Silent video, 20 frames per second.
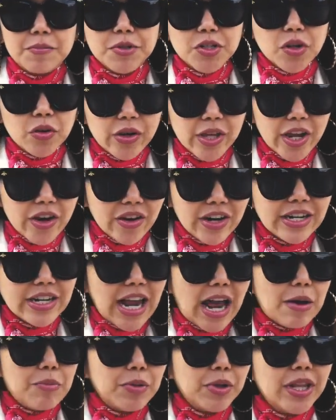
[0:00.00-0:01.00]
So here in
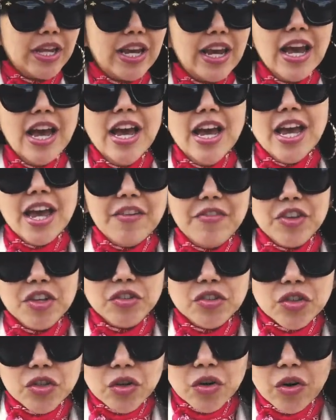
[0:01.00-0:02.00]
Napoli, if
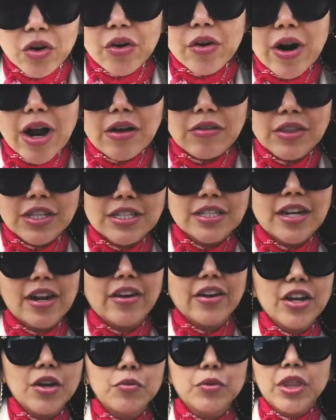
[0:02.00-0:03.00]
you tour around this
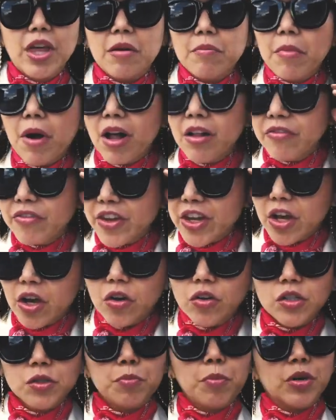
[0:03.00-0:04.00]
area with the Amalfi
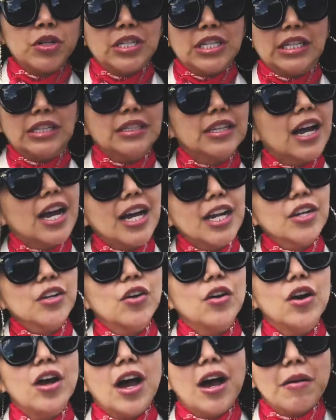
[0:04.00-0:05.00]
Coast,
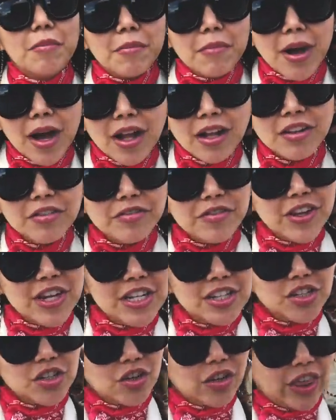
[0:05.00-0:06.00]
Positano,
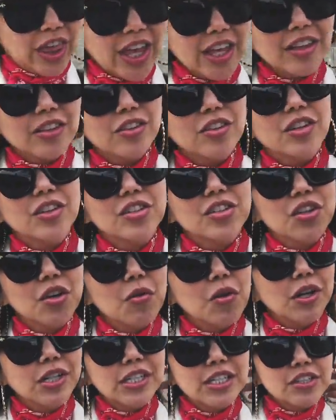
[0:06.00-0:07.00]
Amalfi, Sorrento, so
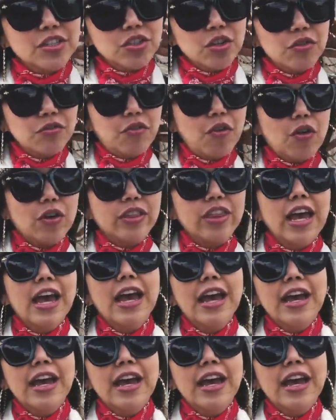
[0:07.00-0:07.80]
on and so forth,